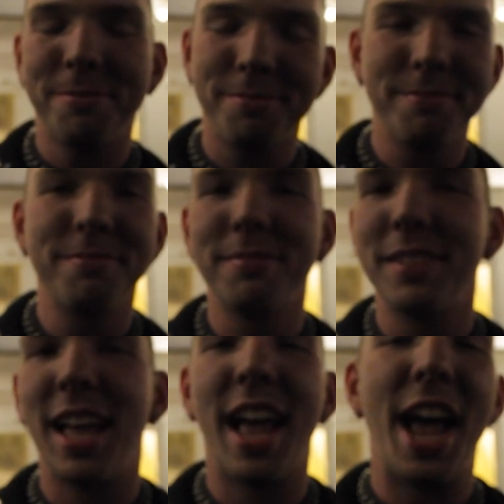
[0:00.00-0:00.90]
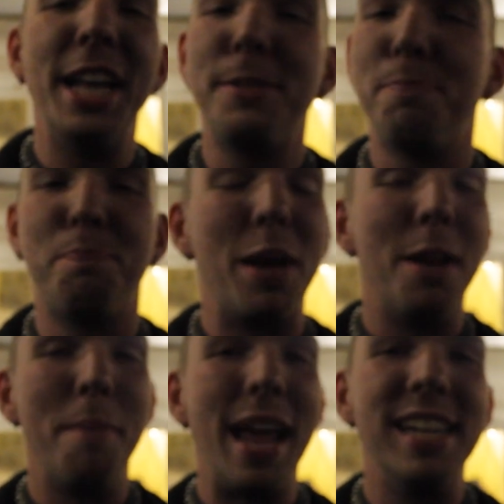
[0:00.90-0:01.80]
It's been
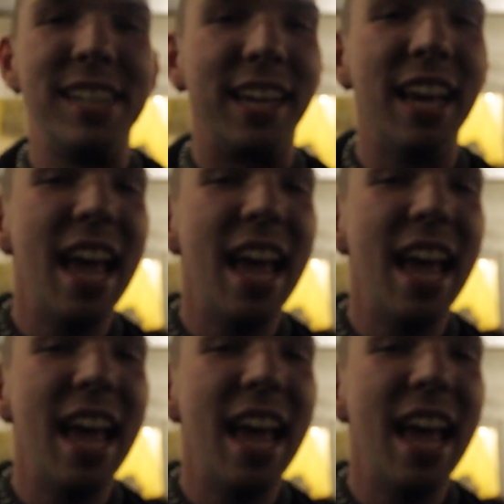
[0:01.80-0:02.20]
amazing.